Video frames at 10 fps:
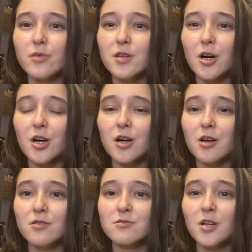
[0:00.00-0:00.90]

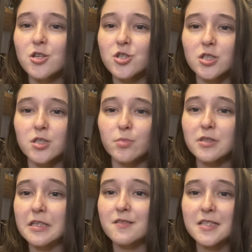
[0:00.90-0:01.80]
her country
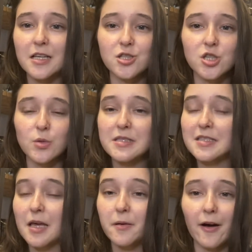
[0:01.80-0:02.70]
believes that she was
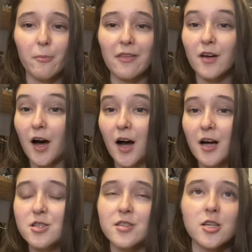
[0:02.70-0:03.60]
sent down by the
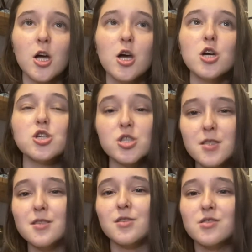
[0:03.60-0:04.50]
gods. Like,
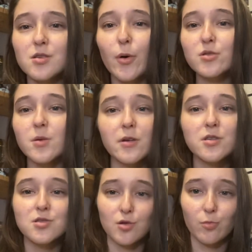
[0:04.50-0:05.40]
she's supposed to be
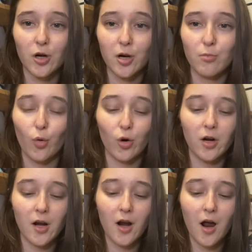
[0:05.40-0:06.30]
super
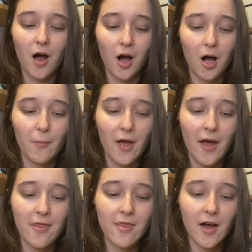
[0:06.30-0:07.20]
important.
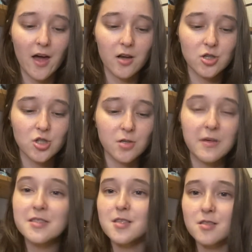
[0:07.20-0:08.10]
And then she
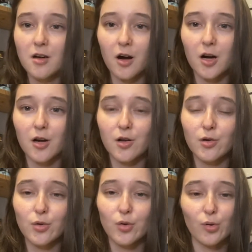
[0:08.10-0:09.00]
meets this guard
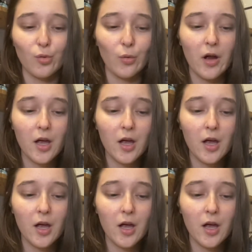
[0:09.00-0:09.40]
who